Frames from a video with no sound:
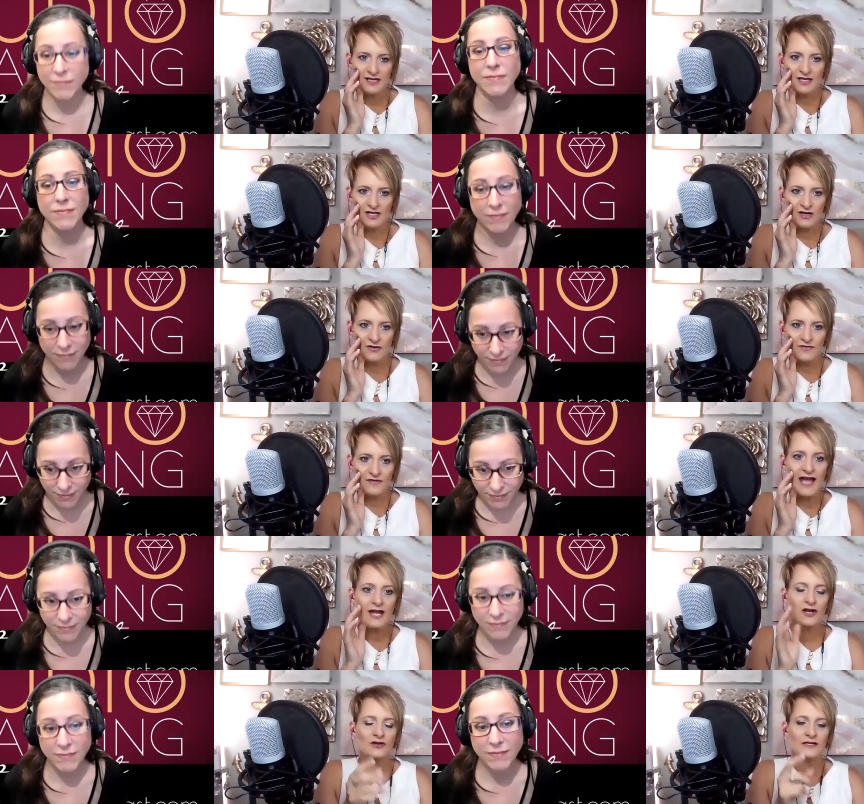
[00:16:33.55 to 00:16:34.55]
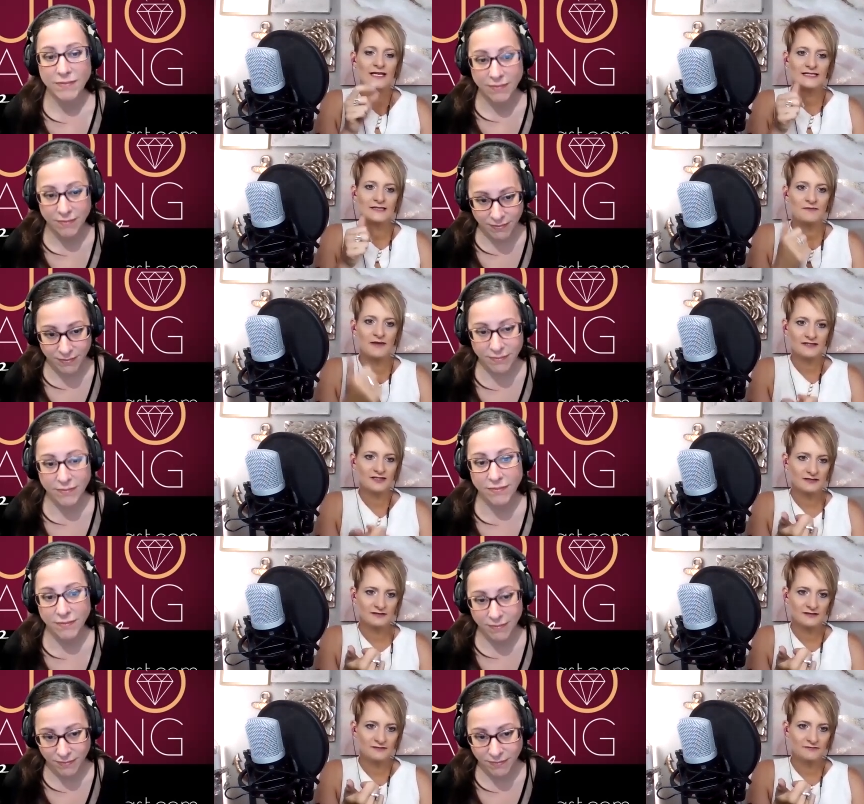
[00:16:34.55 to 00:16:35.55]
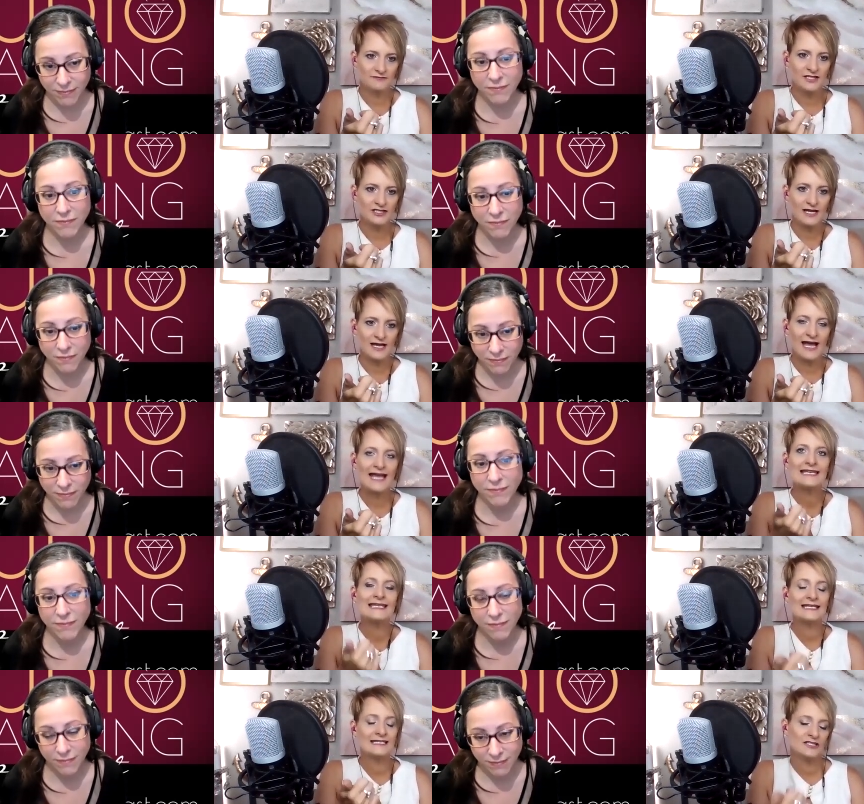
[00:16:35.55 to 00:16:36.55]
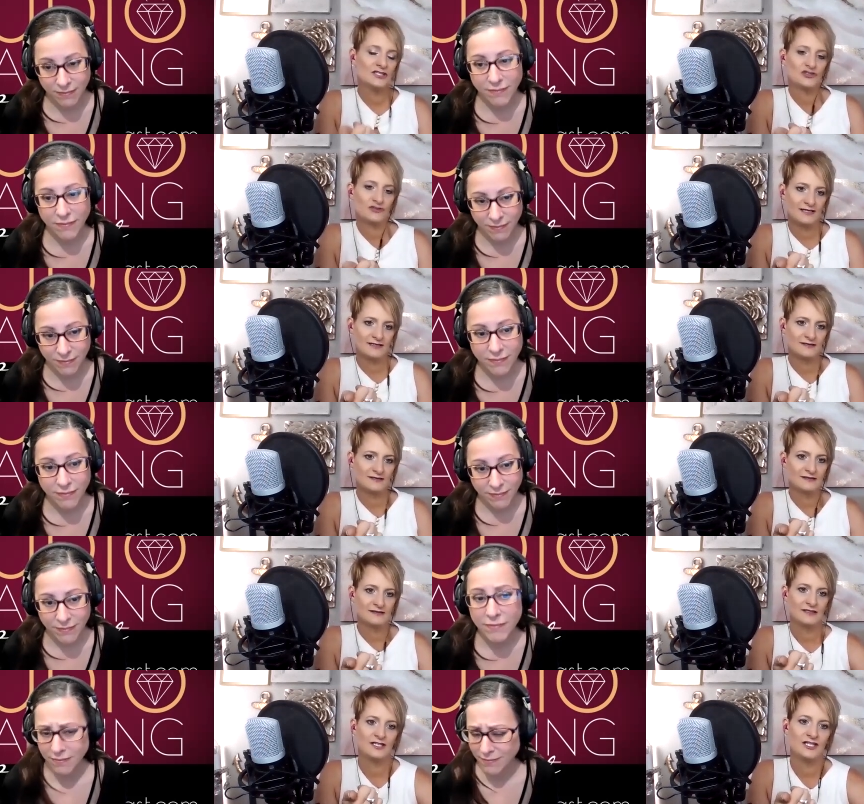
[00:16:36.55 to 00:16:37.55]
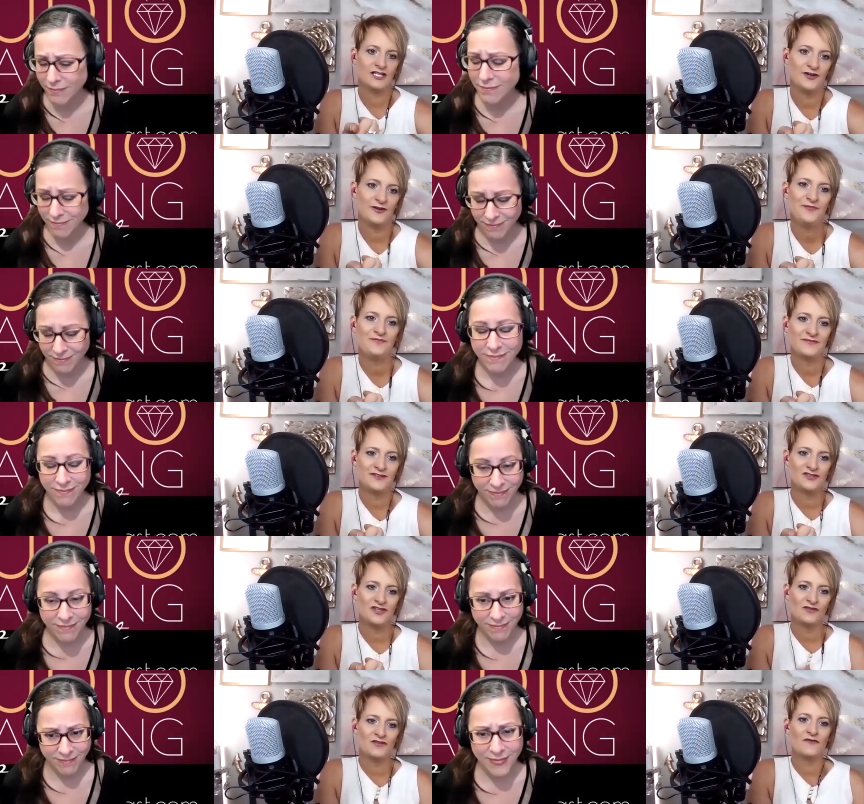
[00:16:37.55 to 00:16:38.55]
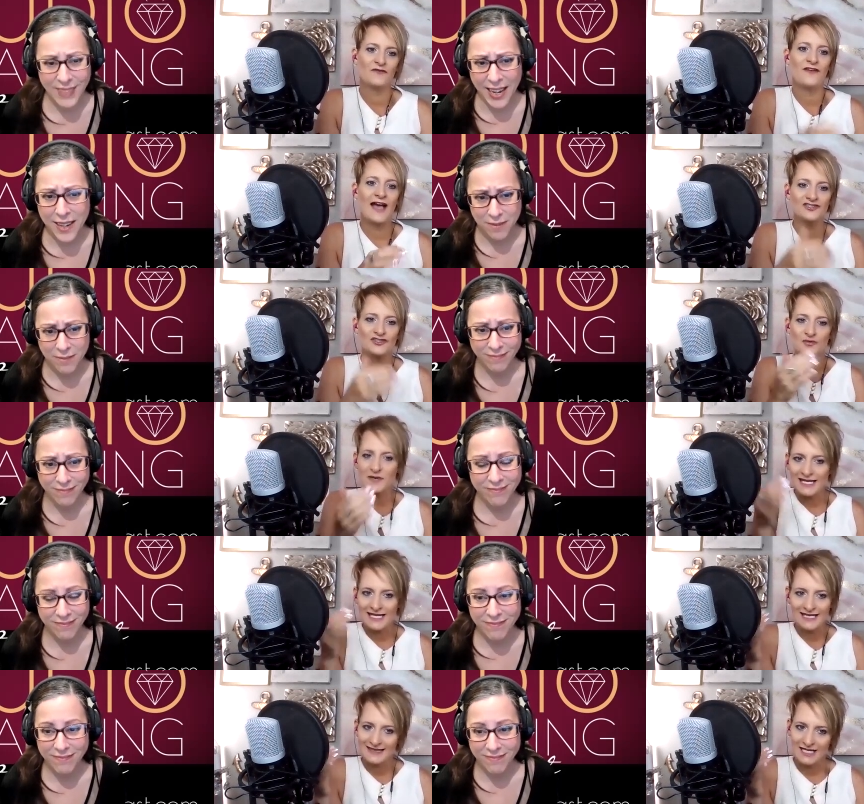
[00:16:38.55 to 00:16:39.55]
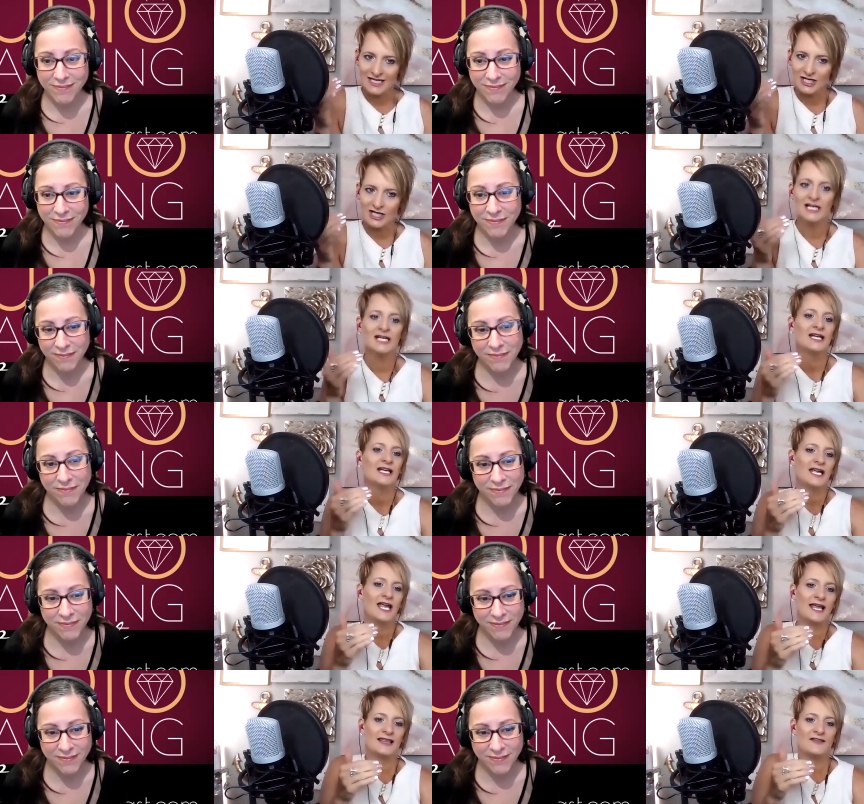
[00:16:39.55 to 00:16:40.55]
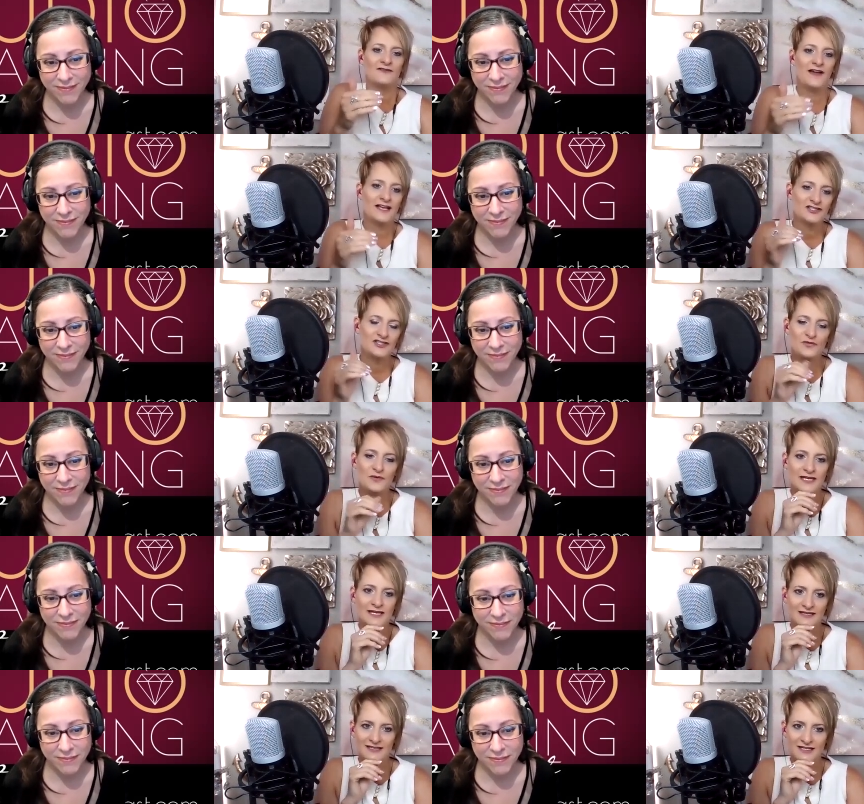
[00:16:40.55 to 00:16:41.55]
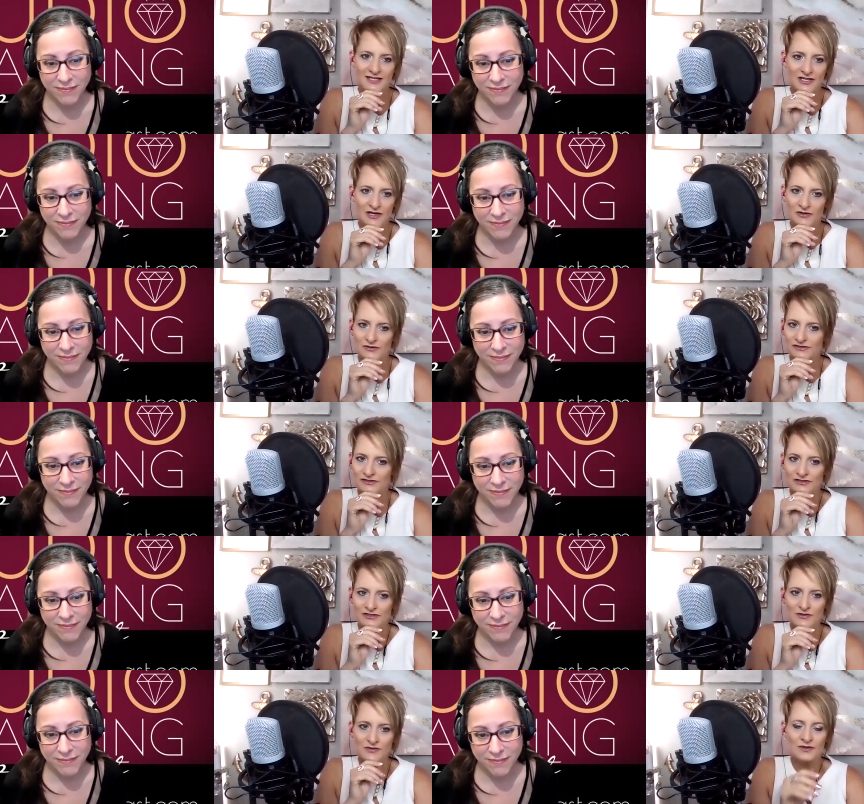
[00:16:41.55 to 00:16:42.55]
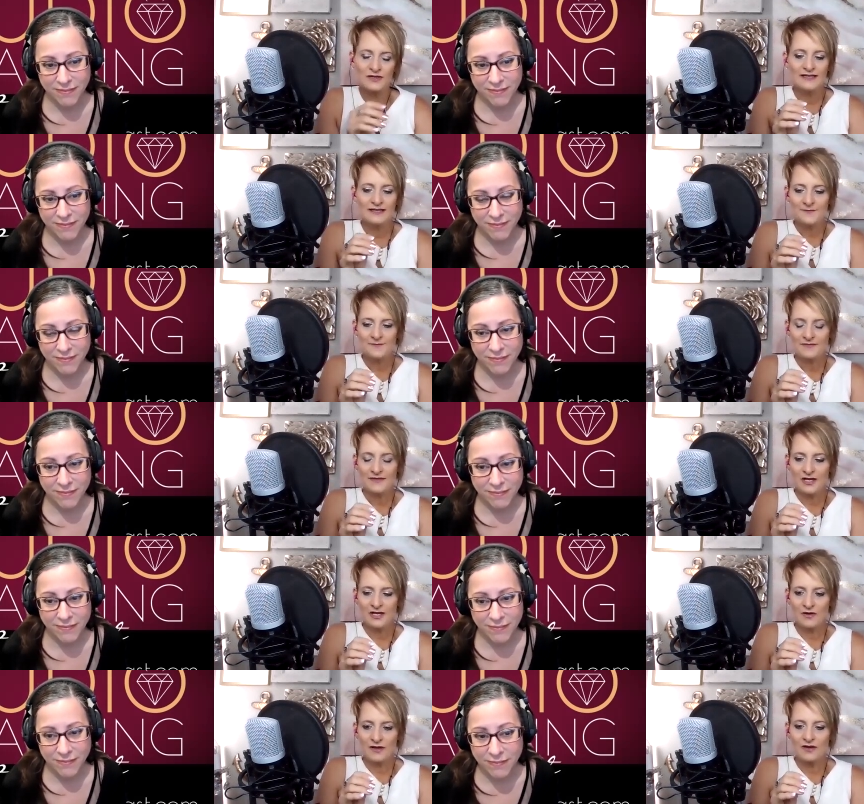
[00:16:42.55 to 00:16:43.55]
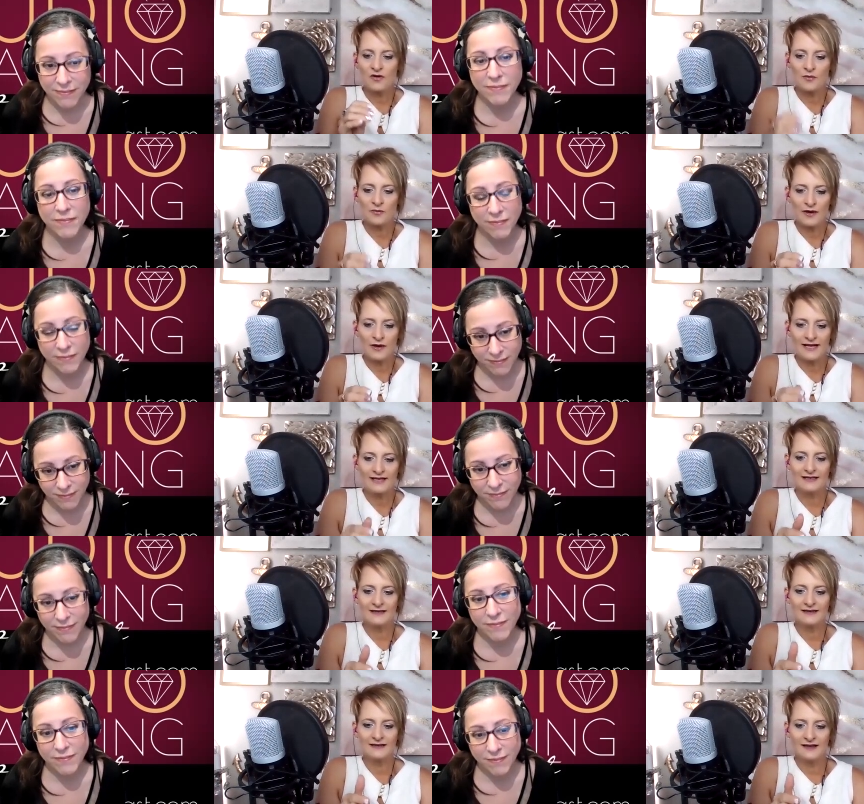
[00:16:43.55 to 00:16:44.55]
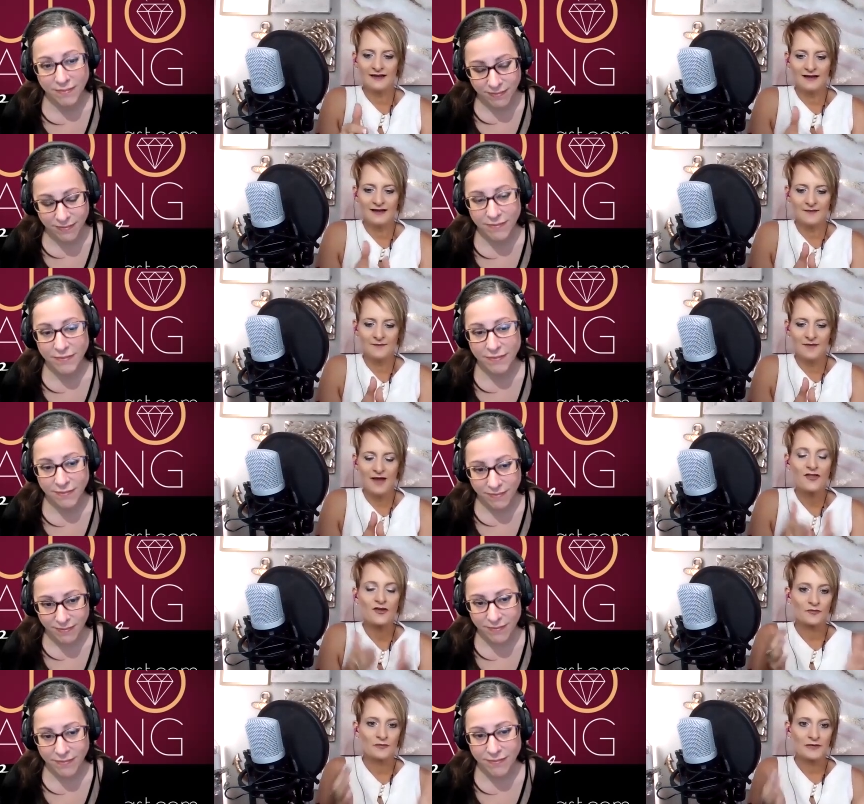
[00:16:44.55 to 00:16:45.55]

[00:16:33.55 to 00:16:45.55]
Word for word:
Speaker 1: you know, that creates much, much unneeded stress, you know? So the yeah. faster we can get there and the faster we can, you know, start to, you know, incorporate um, other